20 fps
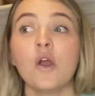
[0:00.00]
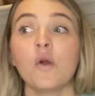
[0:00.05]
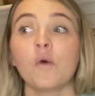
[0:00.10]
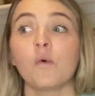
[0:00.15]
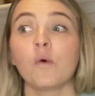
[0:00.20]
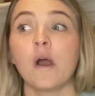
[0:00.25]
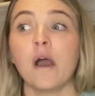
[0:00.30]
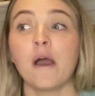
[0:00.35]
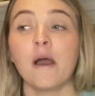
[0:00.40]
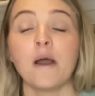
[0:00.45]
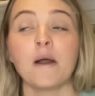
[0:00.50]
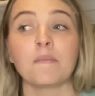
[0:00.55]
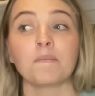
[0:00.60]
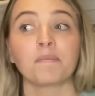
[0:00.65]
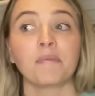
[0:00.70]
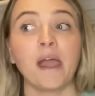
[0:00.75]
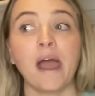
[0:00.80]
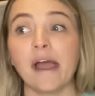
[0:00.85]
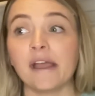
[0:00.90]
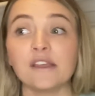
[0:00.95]

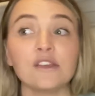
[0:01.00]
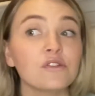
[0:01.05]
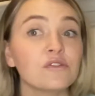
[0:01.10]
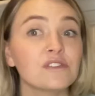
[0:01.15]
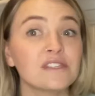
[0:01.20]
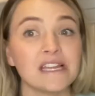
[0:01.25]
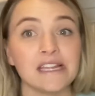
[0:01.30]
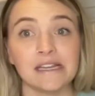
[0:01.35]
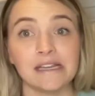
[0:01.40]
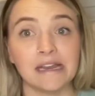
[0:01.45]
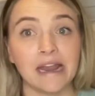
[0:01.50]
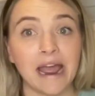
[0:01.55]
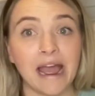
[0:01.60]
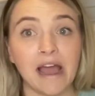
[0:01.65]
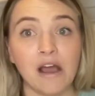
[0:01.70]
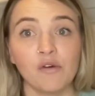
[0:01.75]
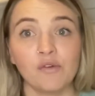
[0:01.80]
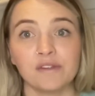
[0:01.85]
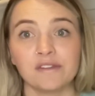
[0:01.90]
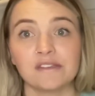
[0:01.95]
I use it
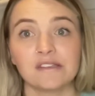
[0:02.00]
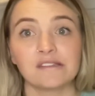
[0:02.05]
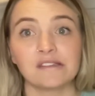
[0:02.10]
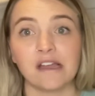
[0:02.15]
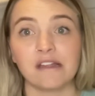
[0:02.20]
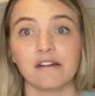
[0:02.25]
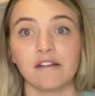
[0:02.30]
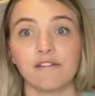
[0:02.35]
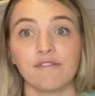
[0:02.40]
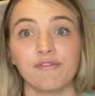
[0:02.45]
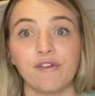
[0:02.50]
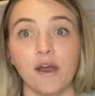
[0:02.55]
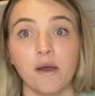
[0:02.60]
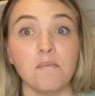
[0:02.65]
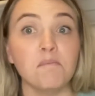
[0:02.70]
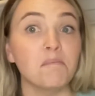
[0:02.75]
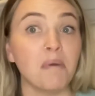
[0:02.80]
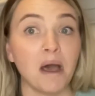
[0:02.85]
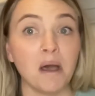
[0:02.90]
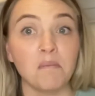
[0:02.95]
now instead of a
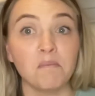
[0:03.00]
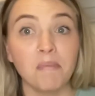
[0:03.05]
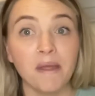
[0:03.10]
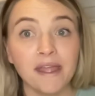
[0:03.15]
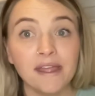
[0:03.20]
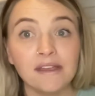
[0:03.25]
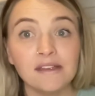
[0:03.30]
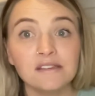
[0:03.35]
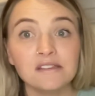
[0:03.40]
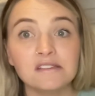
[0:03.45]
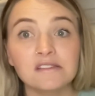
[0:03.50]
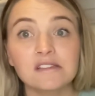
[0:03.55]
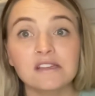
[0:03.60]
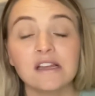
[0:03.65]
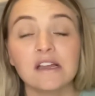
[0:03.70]
butt paste.